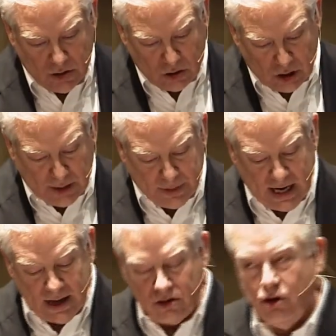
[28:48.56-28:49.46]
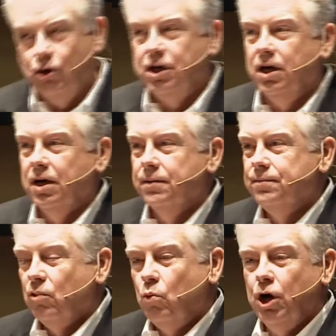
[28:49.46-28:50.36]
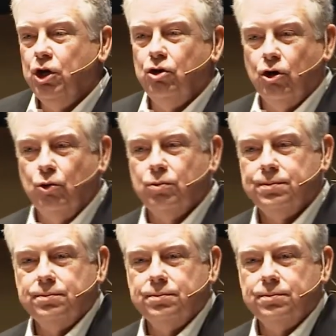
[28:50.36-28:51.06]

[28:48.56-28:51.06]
So let me ask you again, what do?